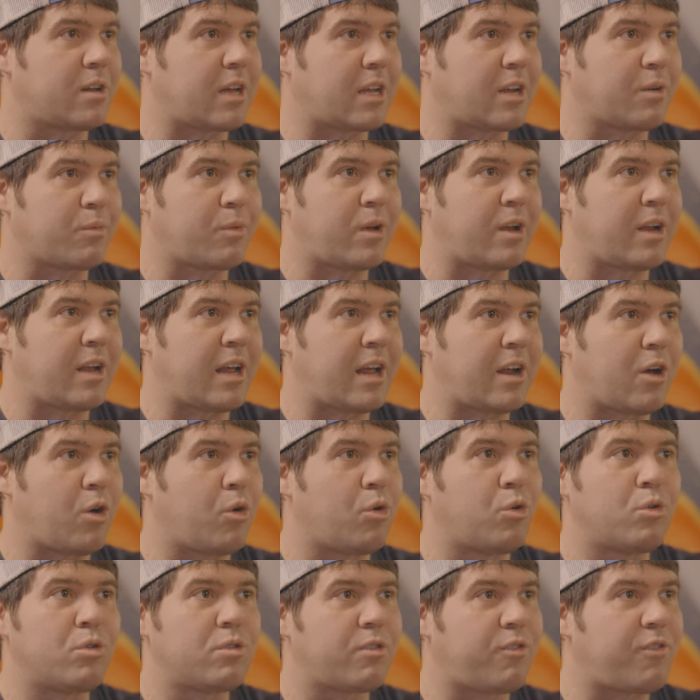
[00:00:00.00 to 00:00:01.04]
Like I rented out an
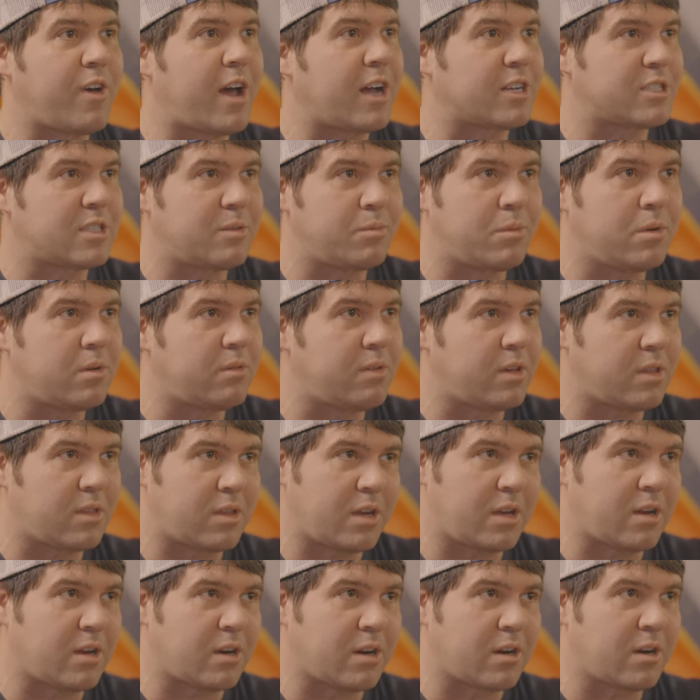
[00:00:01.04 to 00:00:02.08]
old-fashioned movie
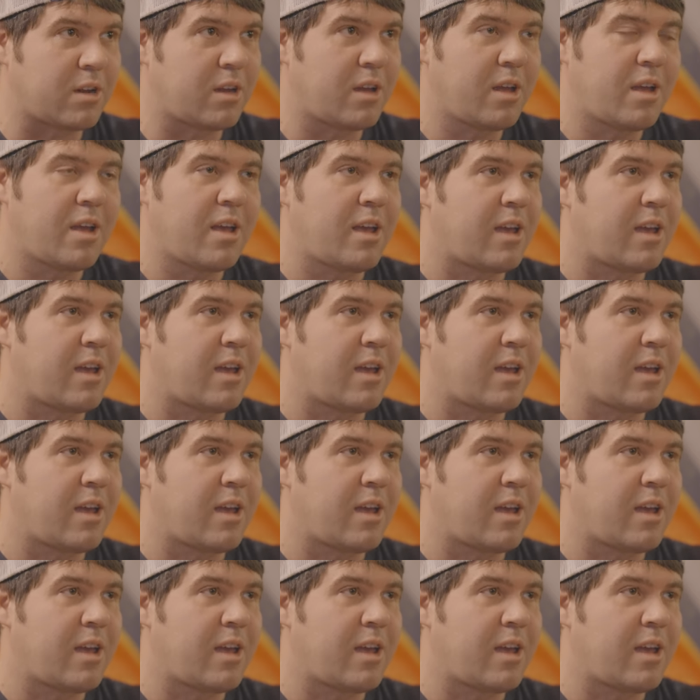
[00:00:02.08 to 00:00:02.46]
theater, mm-hmm.